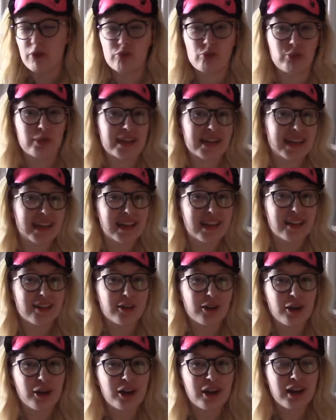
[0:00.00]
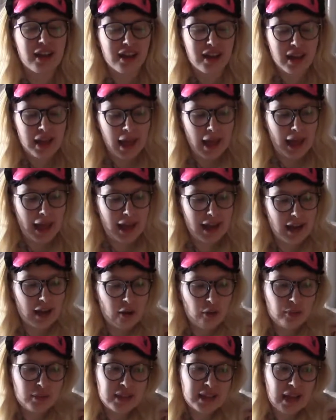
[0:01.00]
reading nook, and I
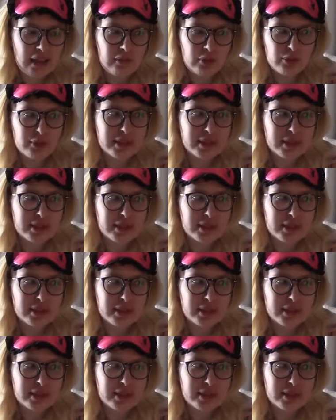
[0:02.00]
don't really have a